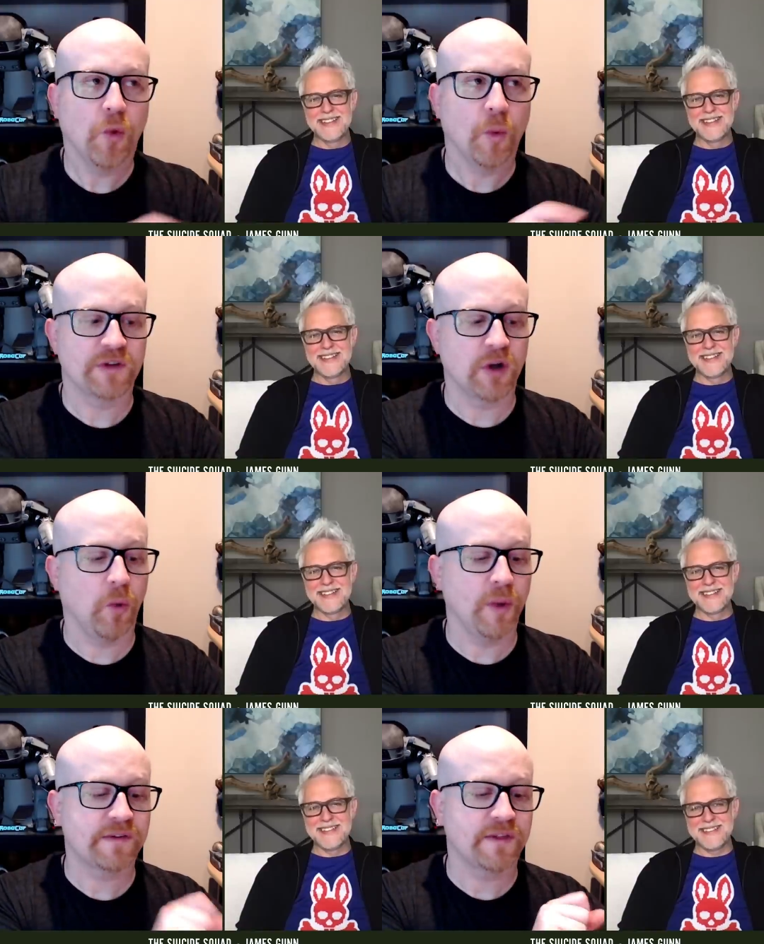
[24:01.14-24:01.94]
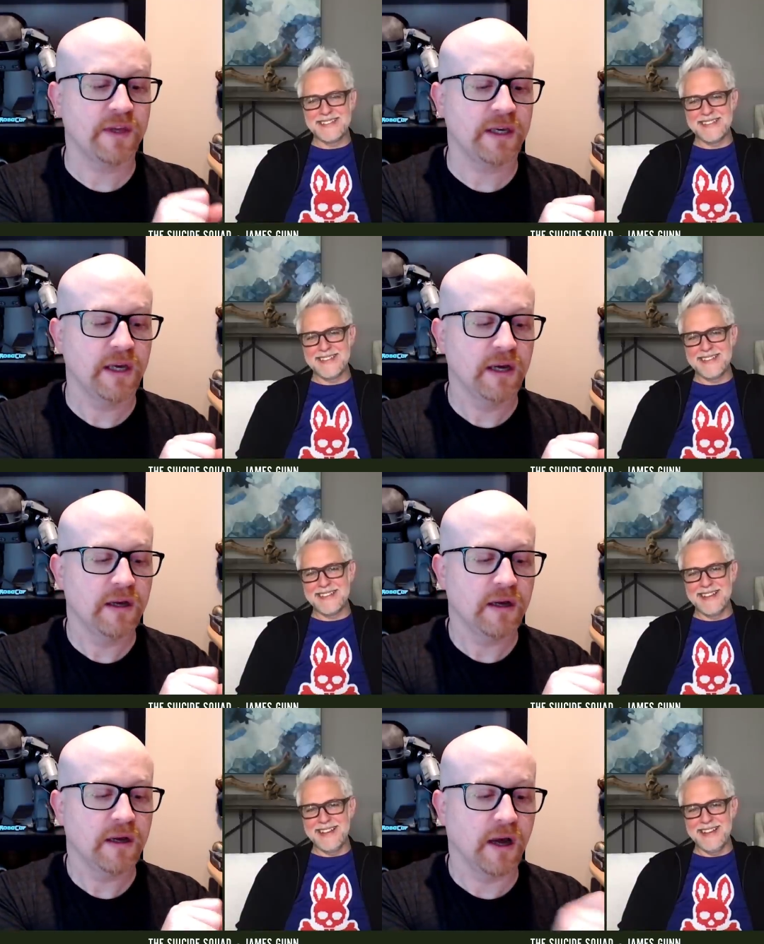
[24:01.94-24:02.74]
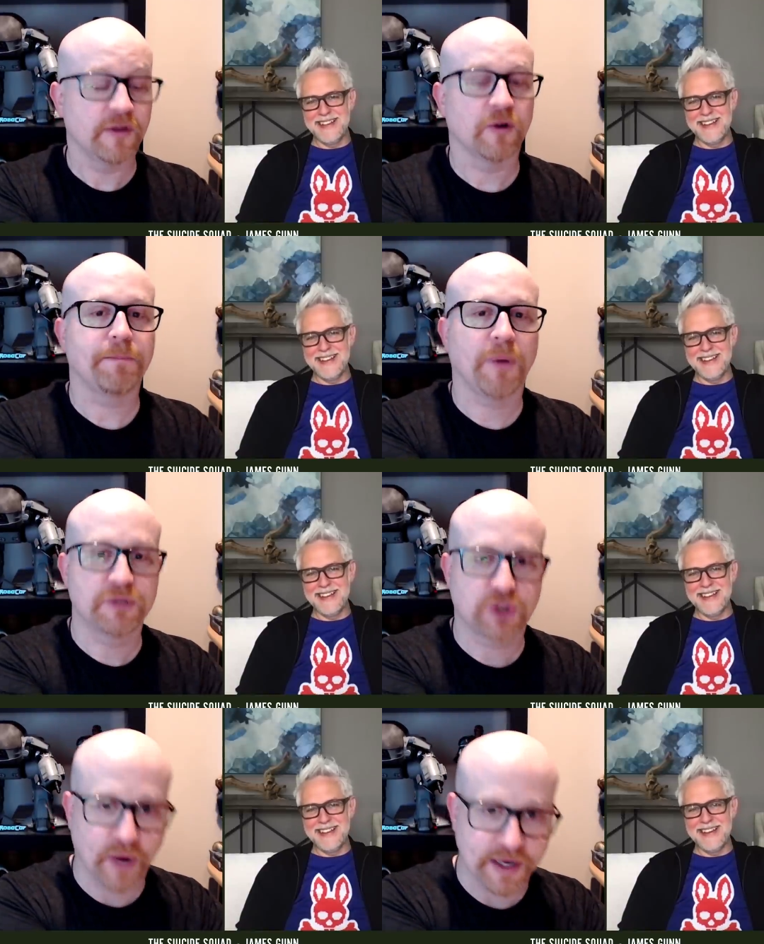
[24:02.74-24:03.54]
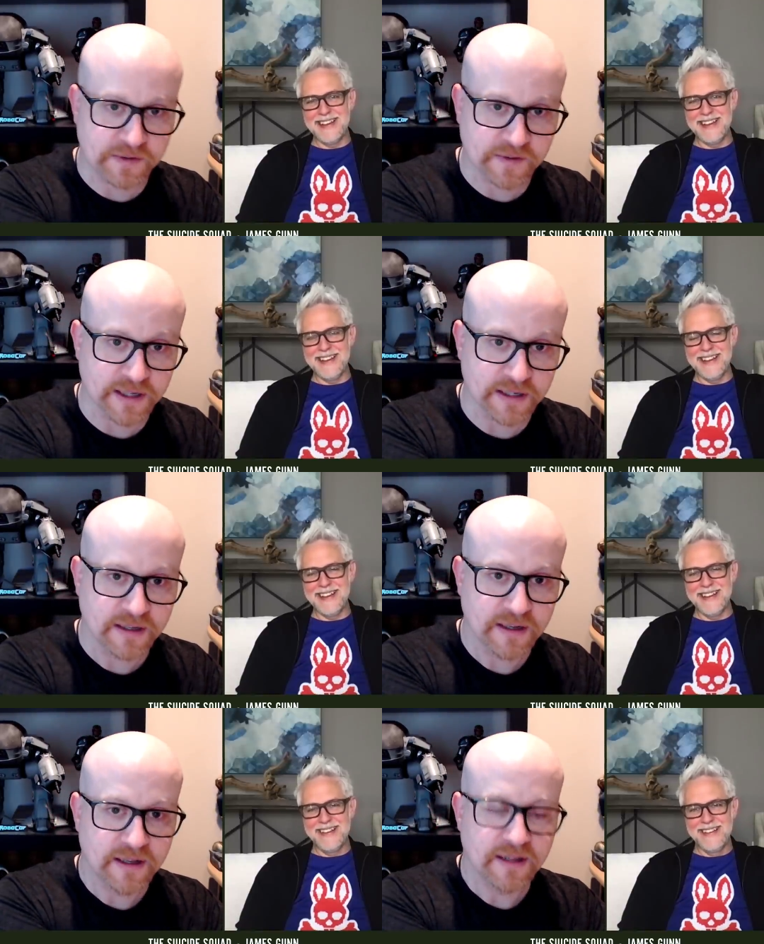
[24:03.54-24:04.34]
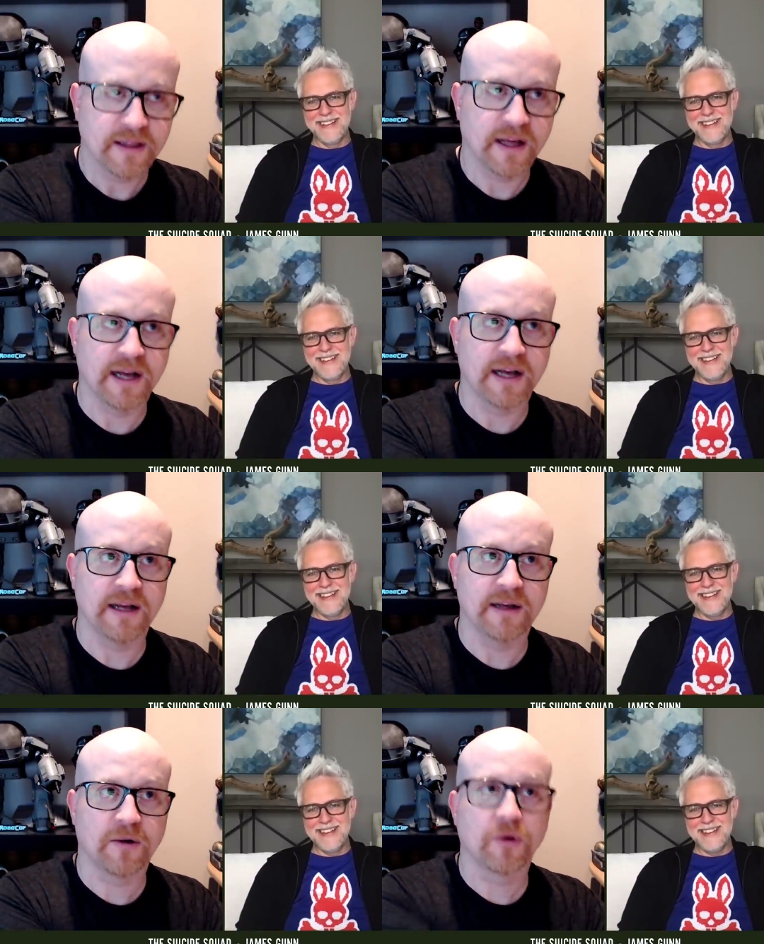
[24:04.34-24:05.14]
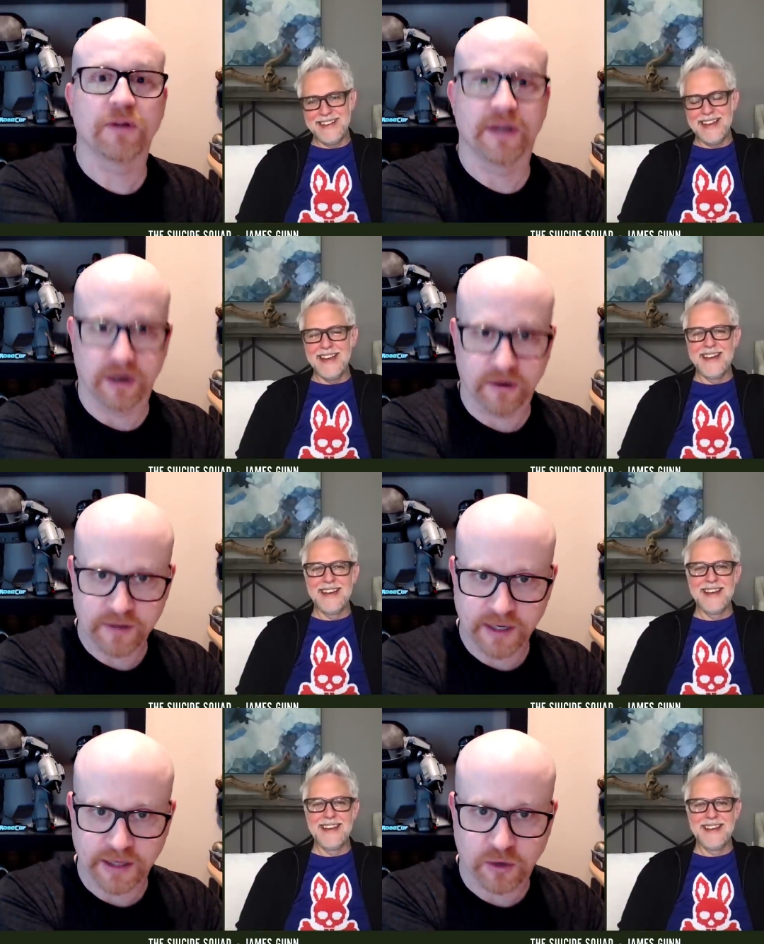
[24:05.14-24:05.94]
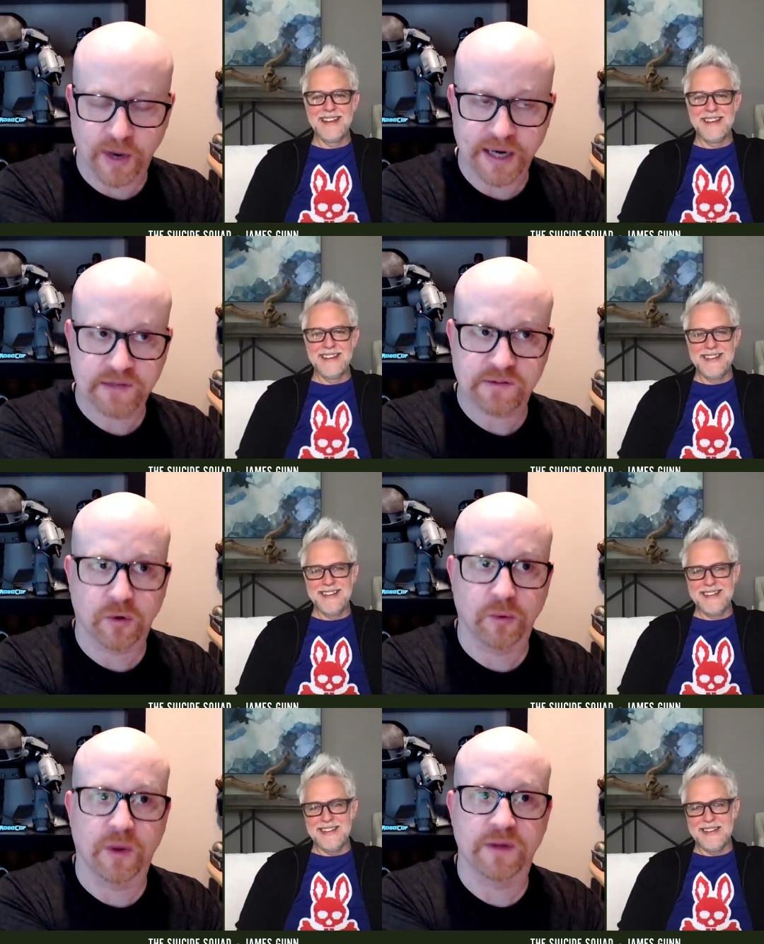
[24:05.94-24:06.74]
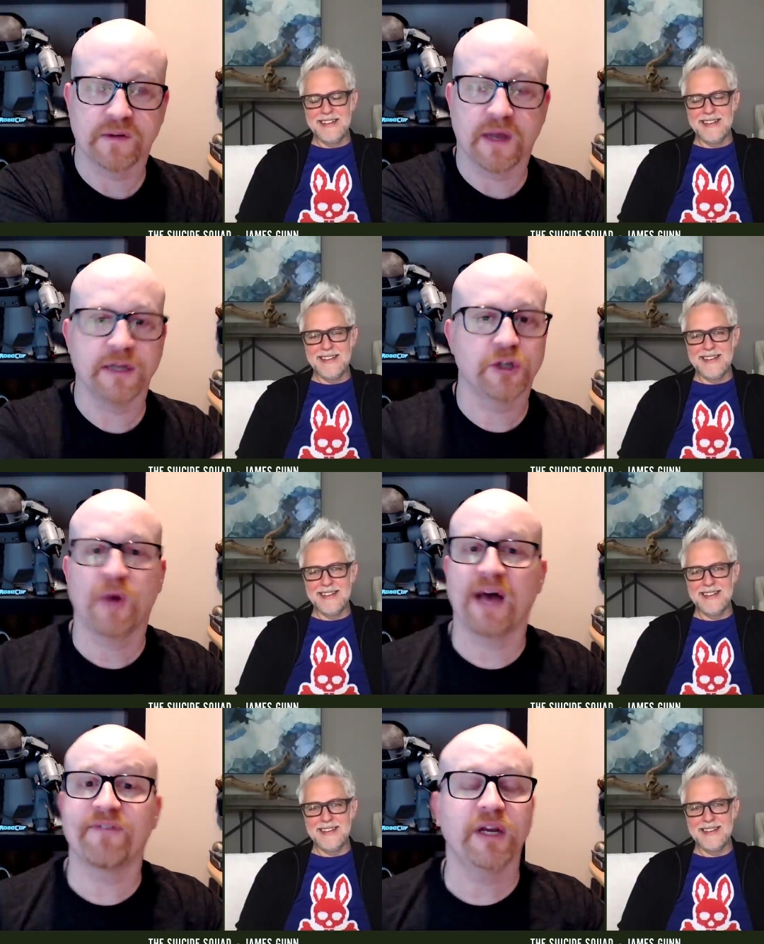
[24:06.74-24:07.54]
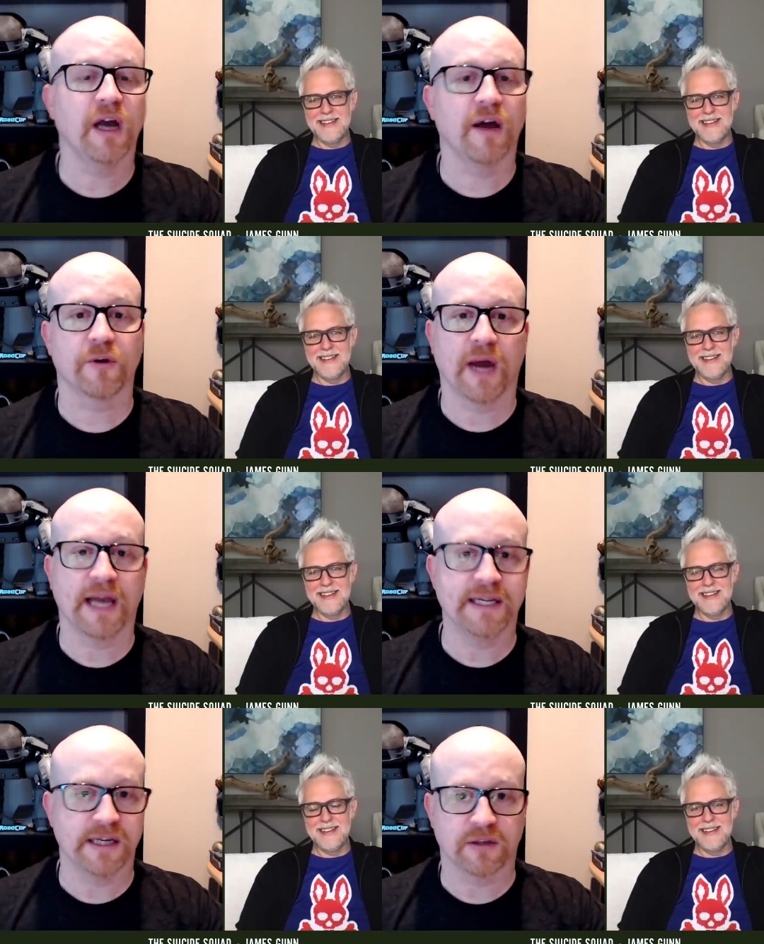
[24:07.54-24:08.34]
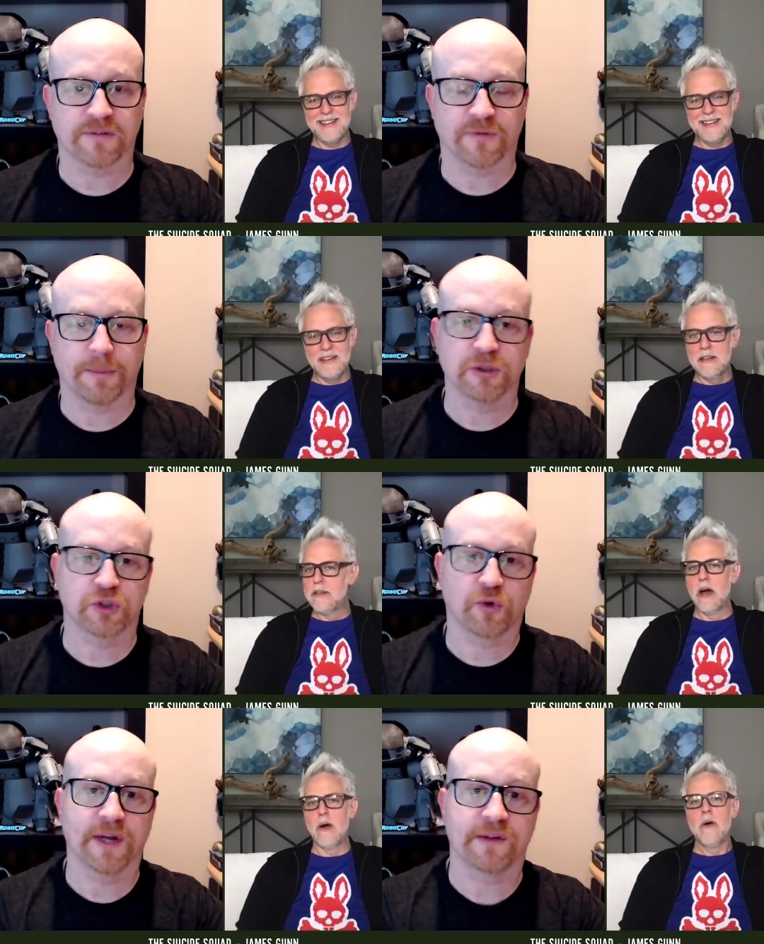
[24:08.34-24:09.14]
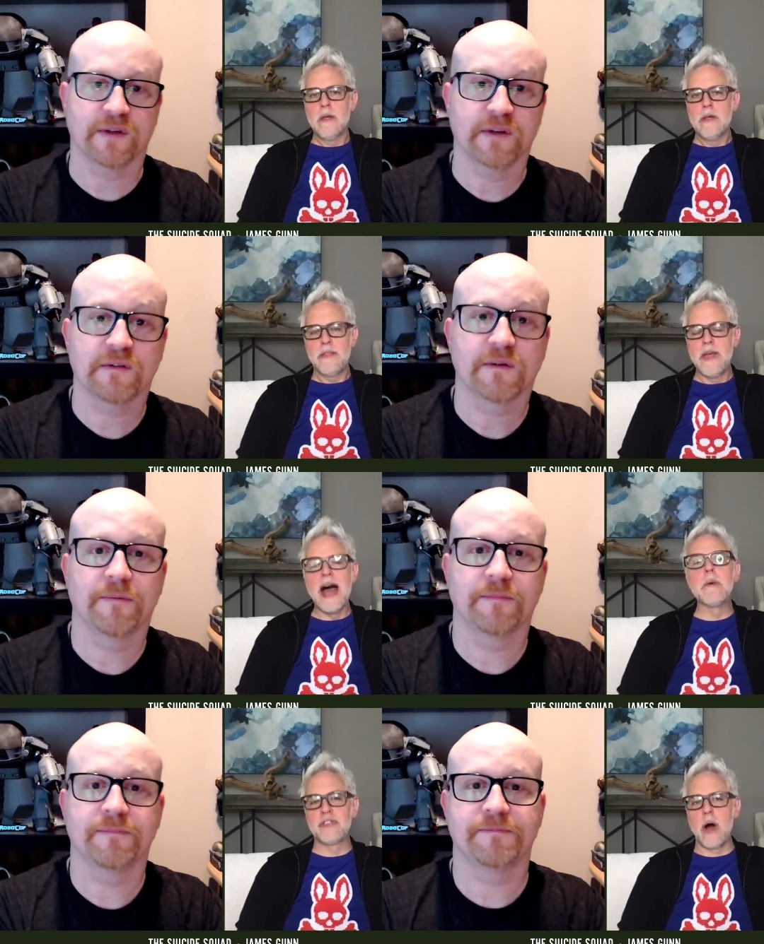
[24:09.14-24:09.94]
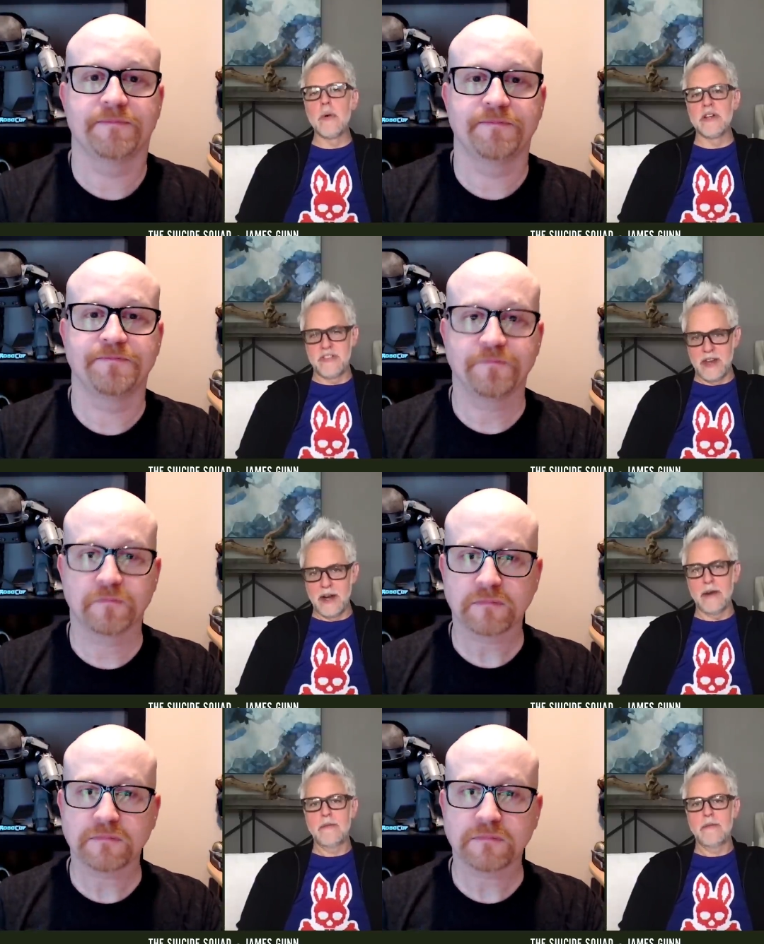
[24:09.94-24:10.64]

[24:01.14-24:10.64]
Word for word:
Speaker 1: Was it always the other post credit scene uh, earlier in the credits, or was and did you have any other ideas for post credit scenes? That was always there.